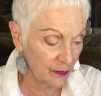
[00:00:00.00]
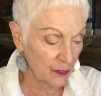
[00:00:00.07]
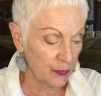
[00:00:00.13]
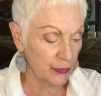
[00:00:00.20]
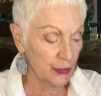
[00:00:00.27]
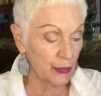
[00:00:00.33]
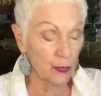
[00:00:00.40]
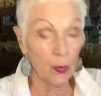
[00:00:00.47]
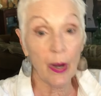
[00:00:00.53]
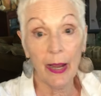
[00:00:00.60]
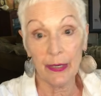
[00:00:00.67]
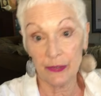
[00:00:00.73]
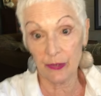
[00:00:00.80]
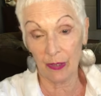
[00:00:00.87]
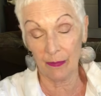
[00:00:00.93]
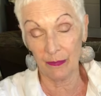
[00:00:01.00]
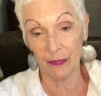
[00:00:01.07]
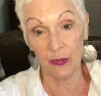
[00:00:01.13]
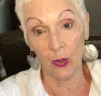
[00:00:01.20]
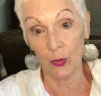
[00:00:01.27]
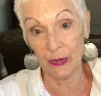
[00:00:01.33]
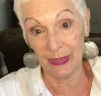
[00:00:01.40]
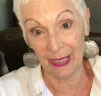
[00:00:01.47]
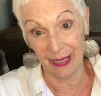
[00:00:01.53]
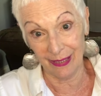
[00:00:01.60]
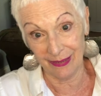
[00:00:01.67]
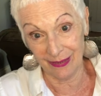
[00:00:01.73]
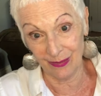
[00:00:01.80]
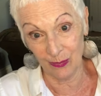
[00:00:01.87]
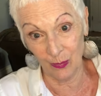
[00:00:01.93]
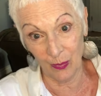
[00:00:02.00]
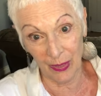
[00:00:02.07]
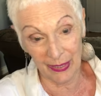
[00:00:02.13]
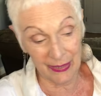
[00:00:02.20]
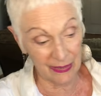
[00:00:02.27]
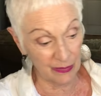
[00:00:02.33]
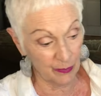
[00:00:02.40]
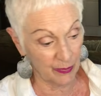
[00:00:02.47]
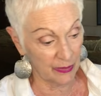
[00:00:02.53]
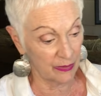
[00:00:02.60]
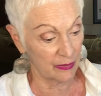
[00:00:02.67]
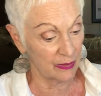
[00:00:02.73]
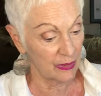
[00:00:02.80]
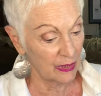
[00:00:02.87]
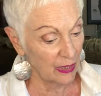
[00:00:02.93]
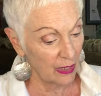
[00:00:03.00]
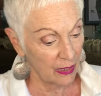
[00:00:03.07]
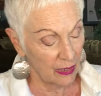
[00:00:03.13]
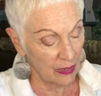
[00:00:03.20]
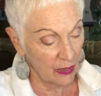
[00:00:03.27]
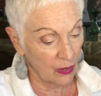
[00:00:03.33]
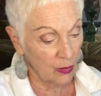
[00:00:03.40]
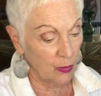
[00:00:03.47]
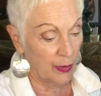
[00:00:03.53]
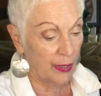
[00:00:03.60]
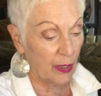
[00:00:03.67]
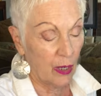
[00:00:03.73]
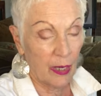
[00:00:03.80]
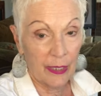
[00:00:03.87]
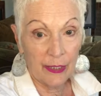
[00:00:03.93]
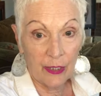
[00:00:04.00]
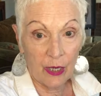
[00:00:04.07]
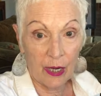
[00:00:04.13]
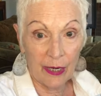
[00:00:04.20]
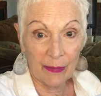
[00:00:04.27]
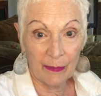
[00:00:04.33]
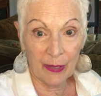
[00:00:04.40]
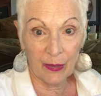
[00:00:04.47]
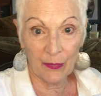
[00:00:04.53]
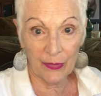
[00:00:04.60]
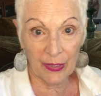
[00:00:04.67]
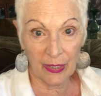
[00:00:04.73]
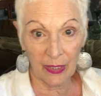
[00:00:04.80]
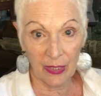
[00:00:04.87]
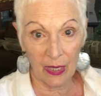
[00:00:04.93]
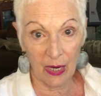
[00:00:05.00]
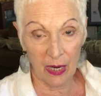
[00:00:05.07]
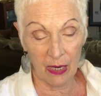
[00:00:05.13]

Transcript: Which is why Trump knows that, why he's been going on and on about the